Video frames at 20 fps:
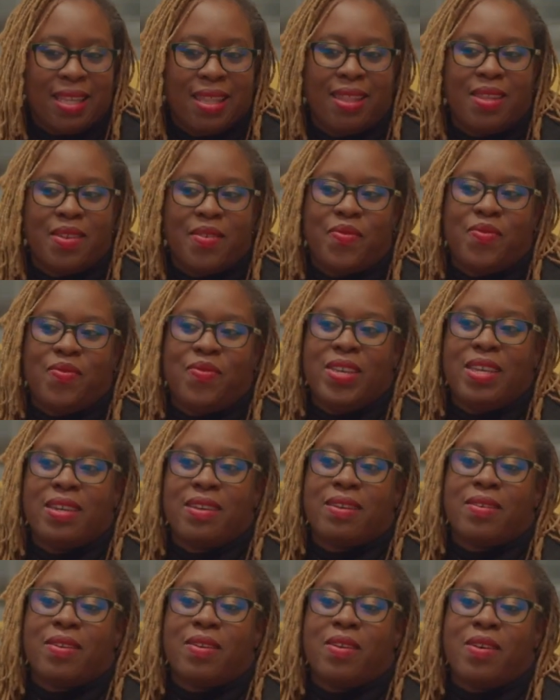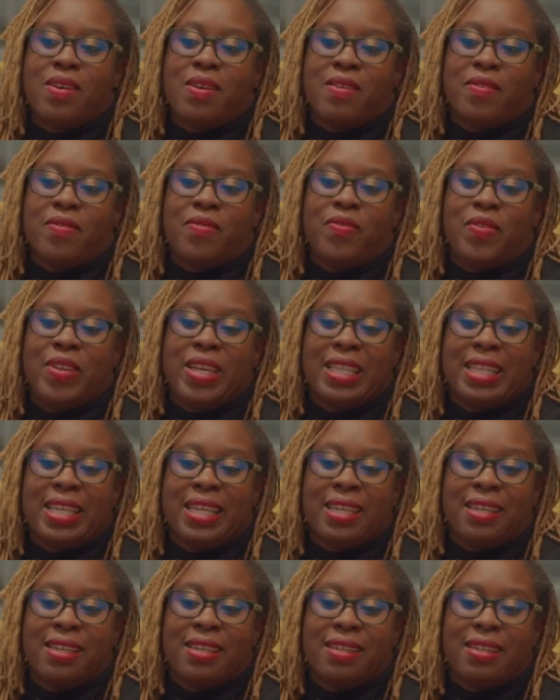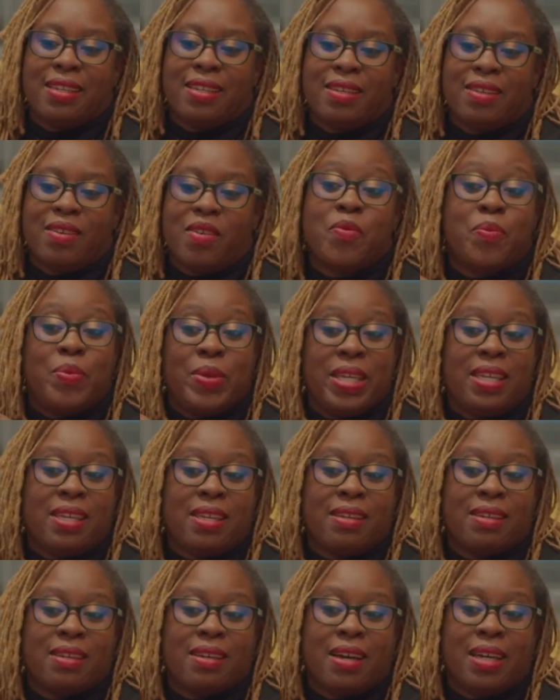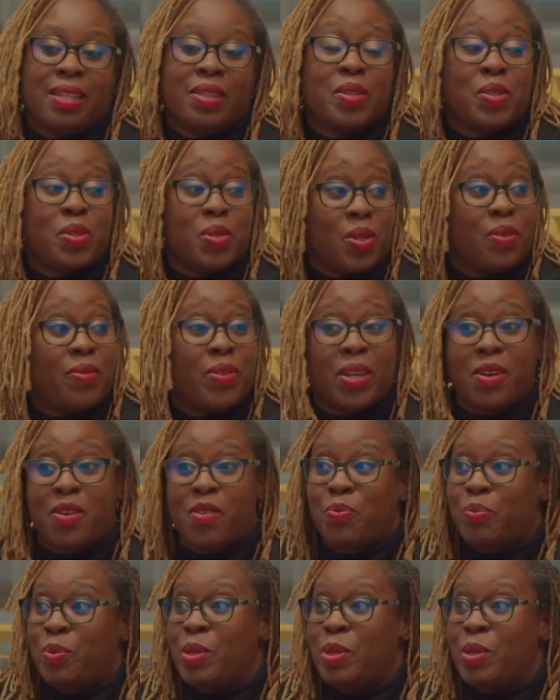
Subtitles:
the fear of being undeserving of